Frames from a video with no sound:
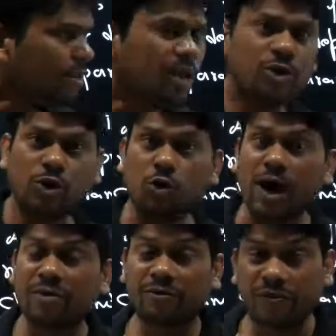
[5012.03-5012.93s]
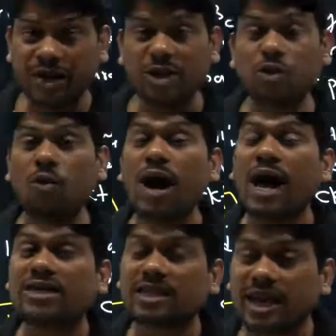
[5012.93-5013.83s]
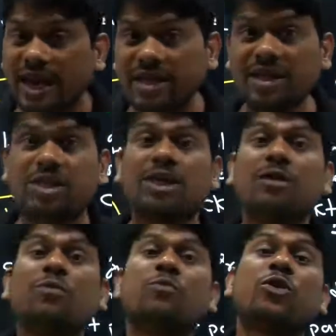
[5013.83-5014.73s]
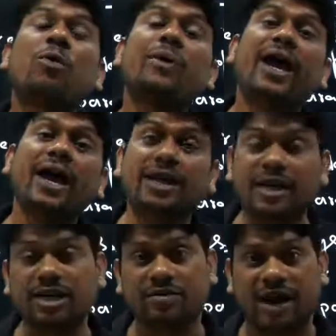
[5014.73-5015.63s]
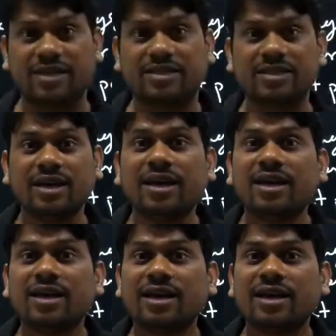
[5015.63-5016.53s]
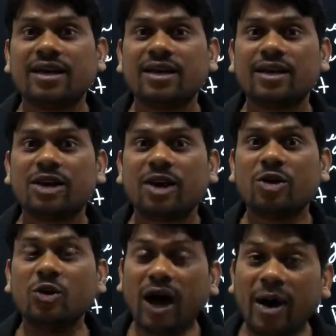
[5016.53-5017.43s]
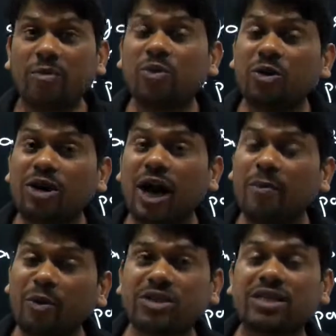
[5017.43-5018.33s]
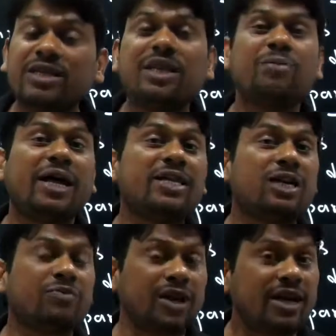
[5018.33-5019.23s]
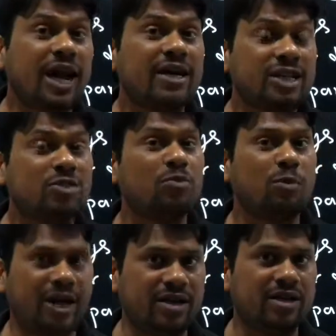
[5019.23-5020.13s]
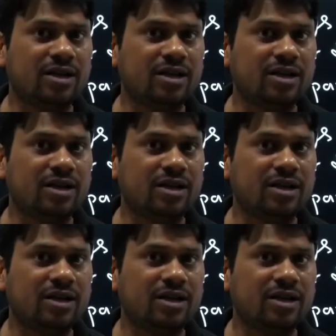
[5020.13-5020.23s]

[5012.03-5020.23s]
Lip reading: You are free to ask anything from any device. You have good opportunity, my dear friend, at this moment.